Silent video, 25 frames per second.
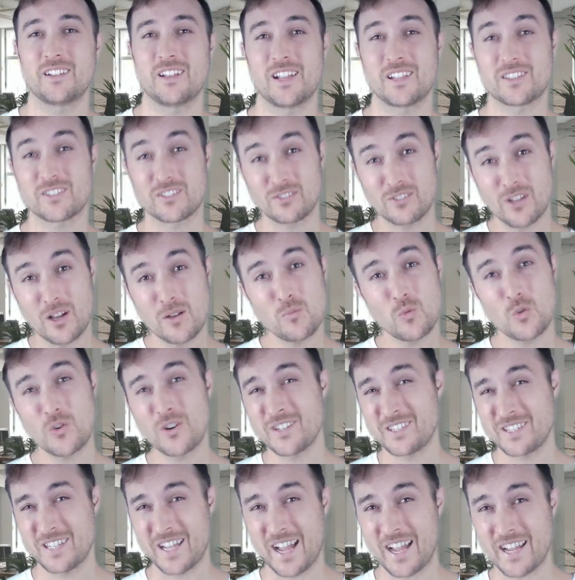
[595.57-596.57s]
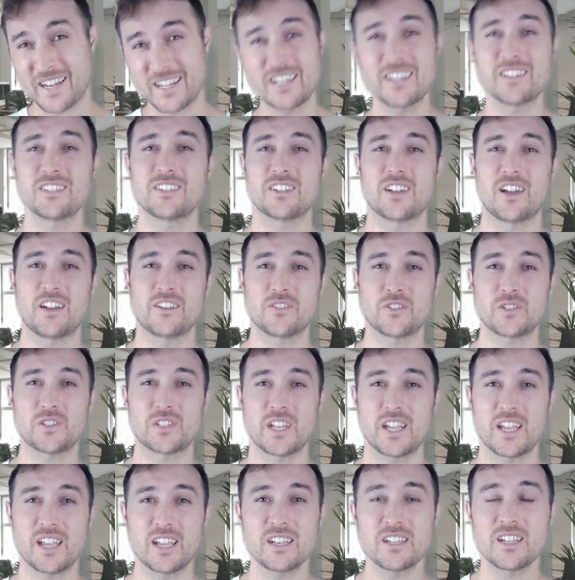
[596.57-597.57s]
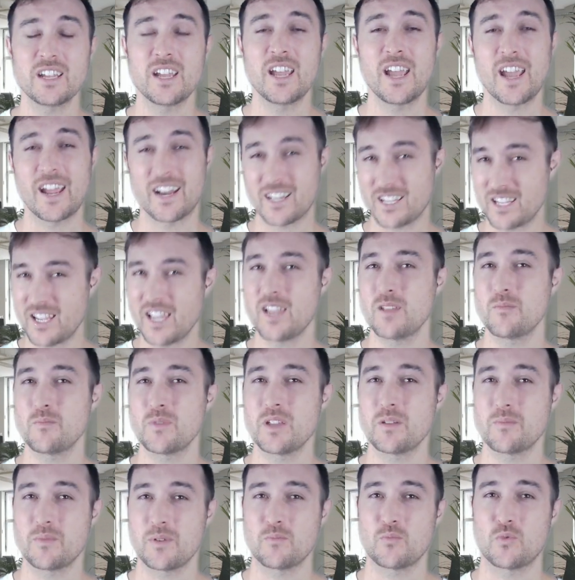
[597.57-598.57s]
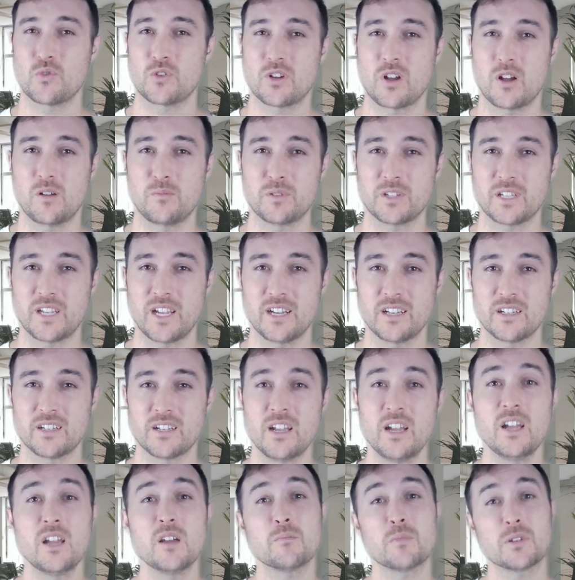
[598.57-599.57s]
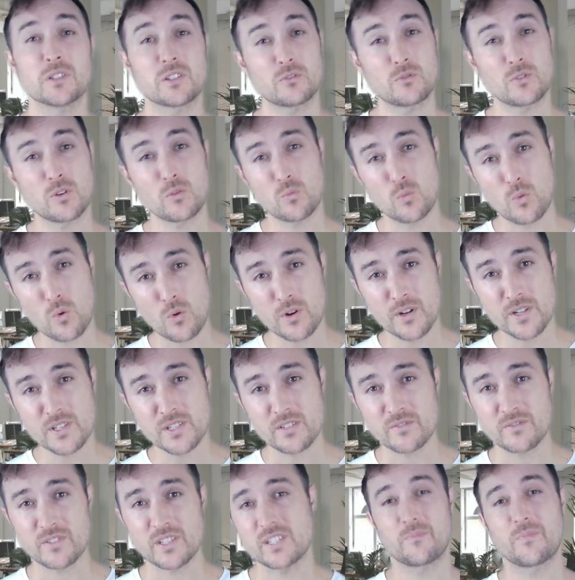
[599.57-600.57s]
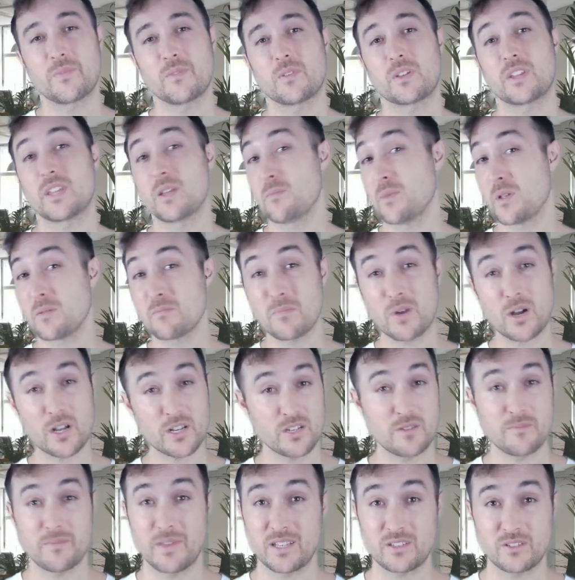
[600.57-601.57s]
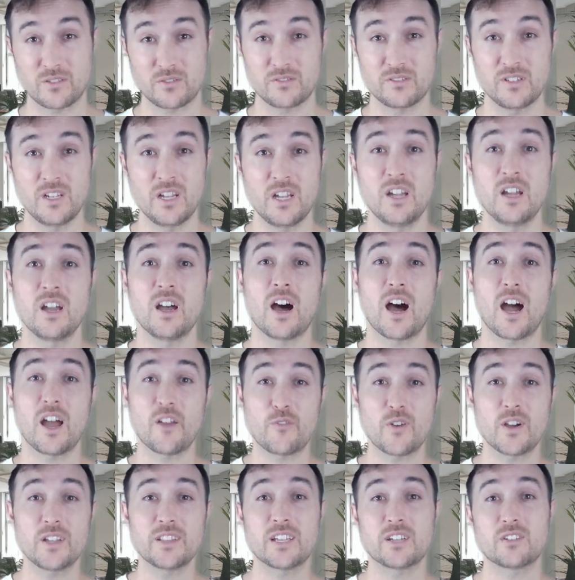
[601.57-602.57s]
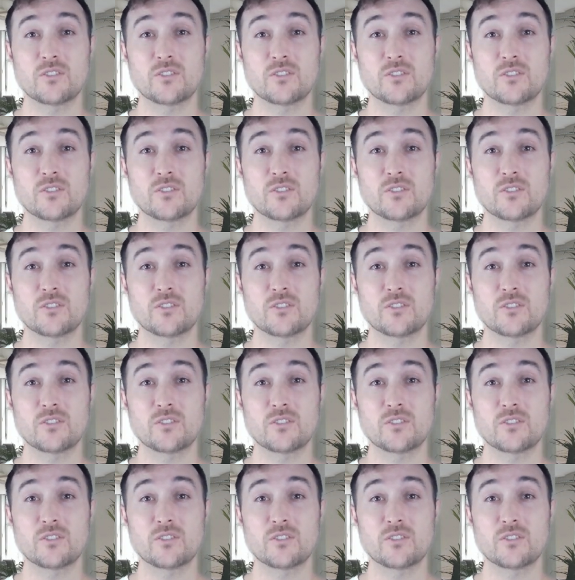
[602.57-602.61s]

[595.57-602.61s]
it's a lot more data to understand, and it can be a bit more complicated. but the rewards of this can be monumental. I find that